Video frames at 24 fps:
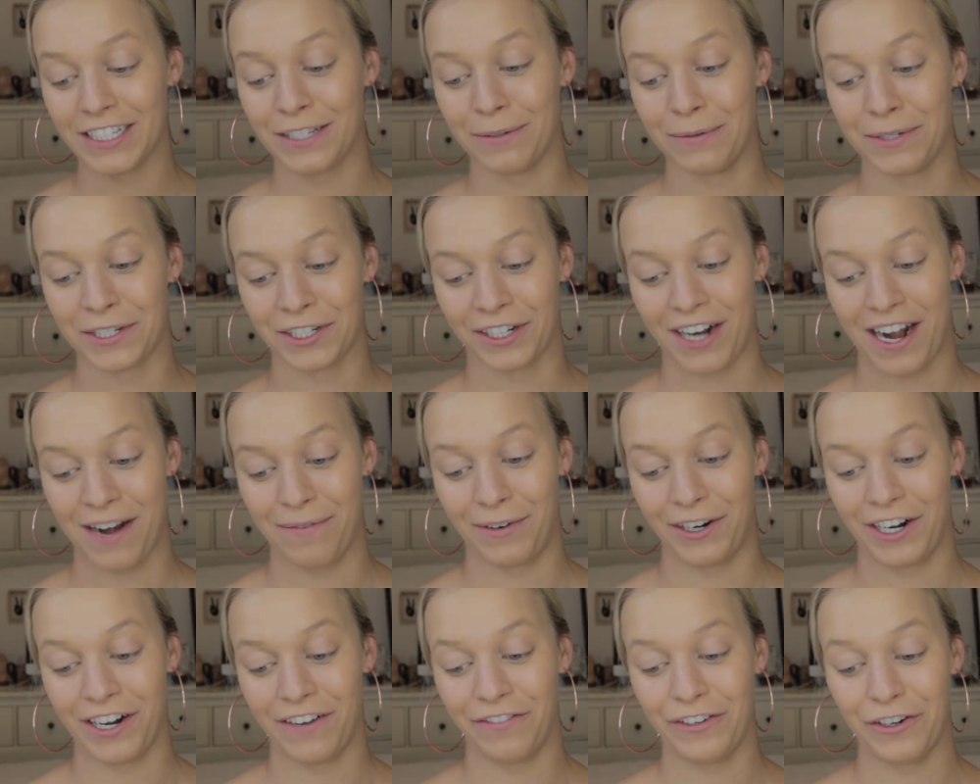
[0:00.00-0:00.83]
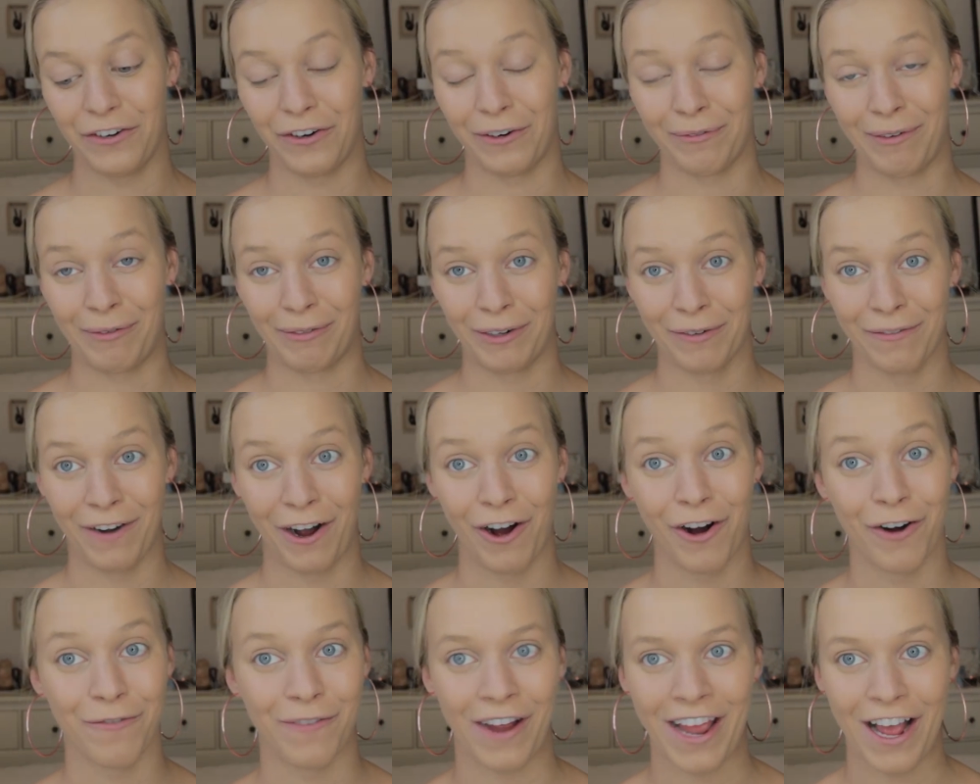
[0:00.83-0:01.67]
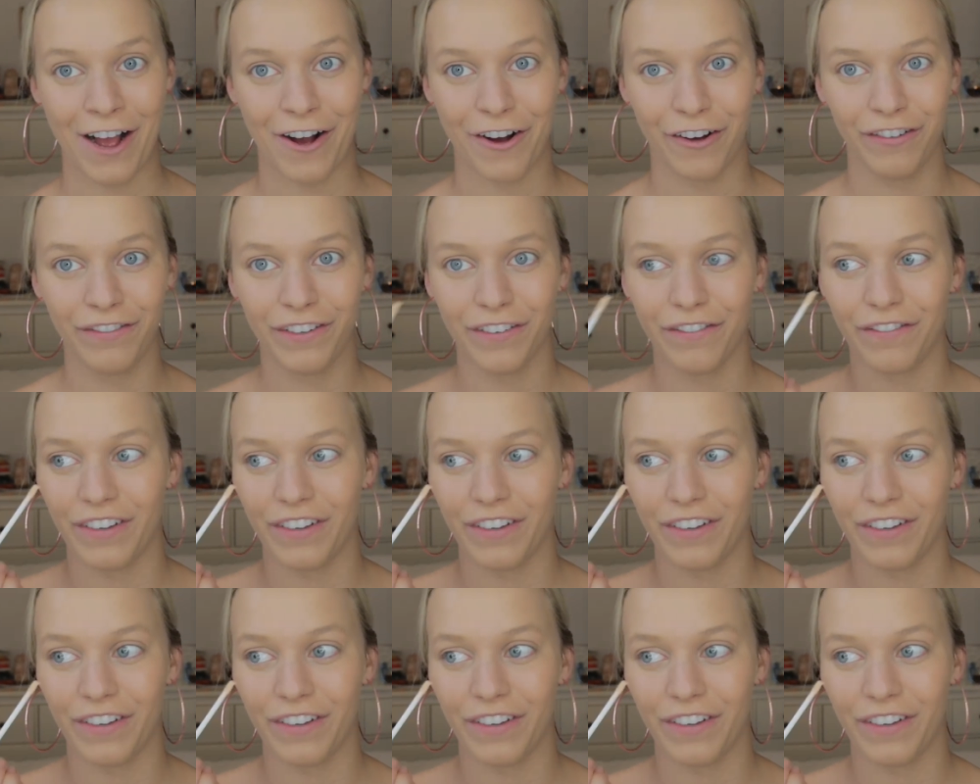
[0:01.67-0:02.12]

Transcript: subscriber if you remember all my e.l.f.